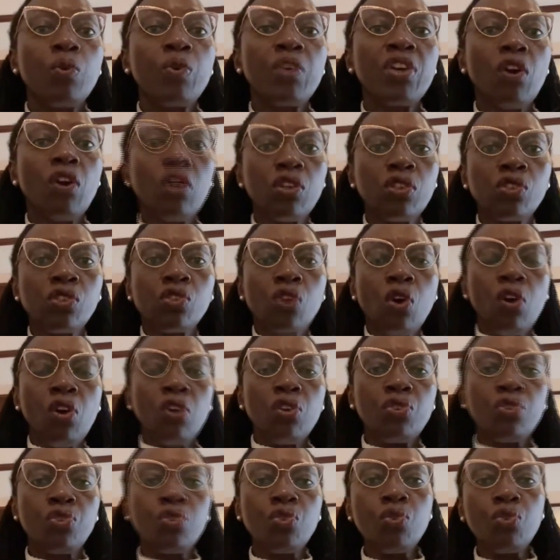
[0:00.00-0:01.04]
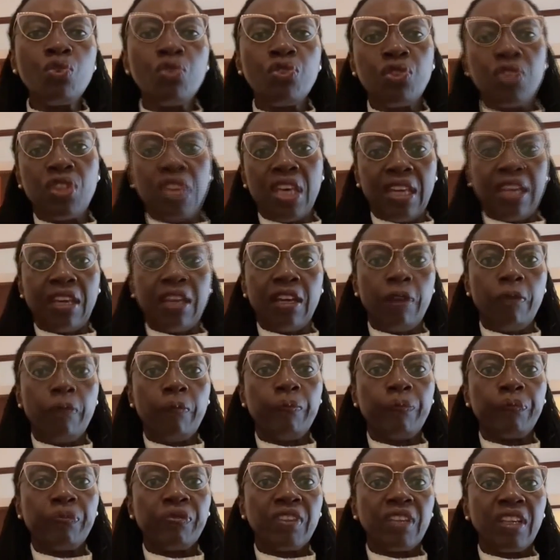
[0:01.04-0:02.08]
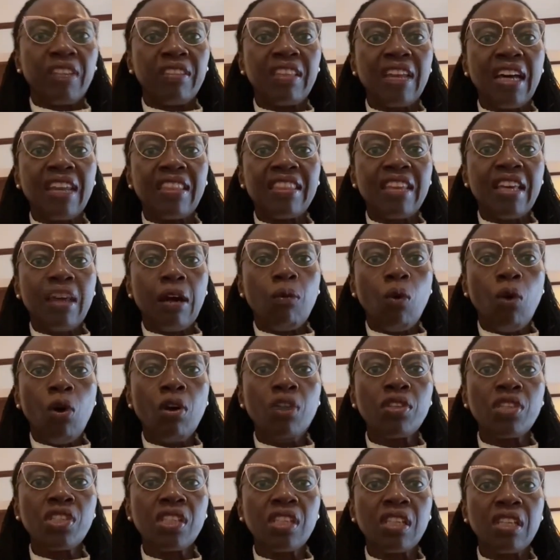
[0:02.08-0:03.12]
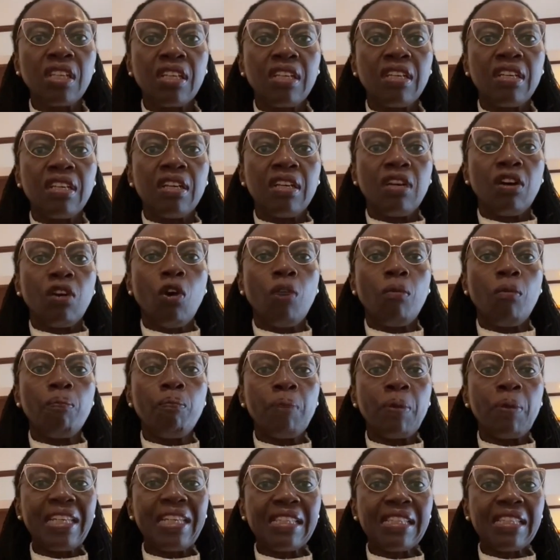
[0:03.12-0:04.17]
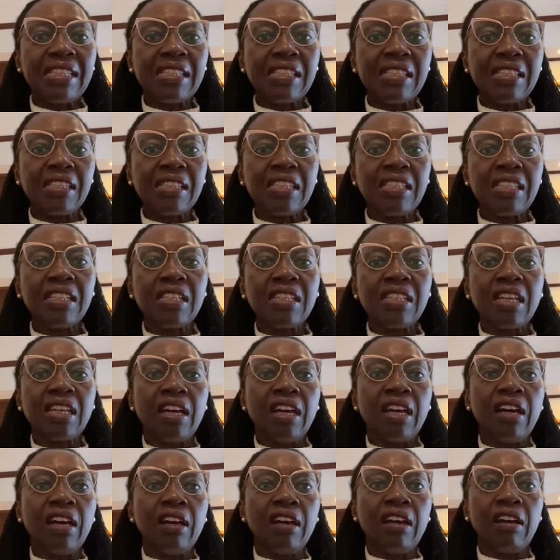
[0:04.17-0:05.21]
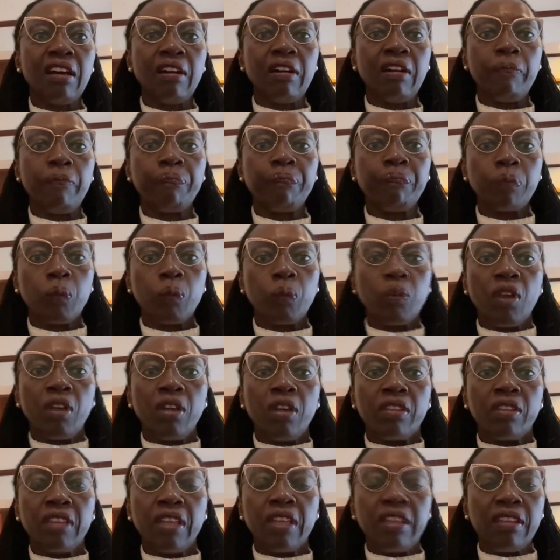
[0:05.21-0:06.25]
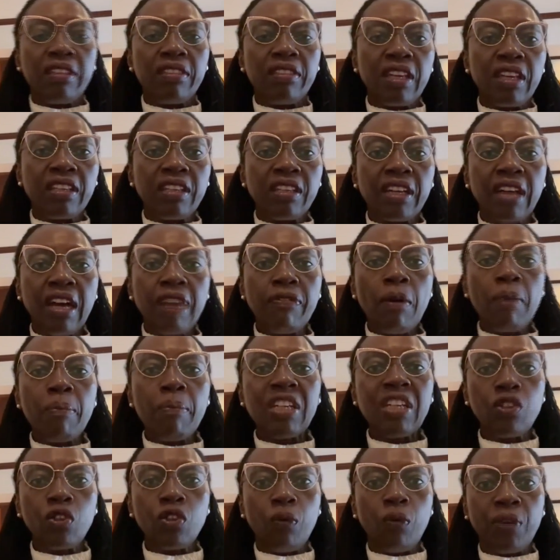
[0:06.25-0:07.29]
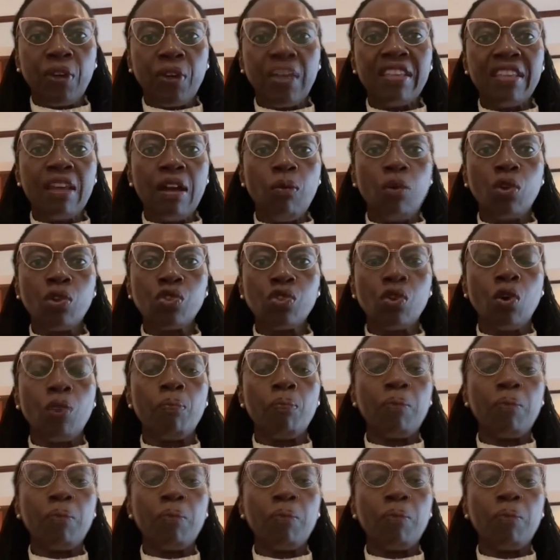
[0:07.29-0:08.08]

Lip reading: We also do think that there was complicit, the government of Kenya was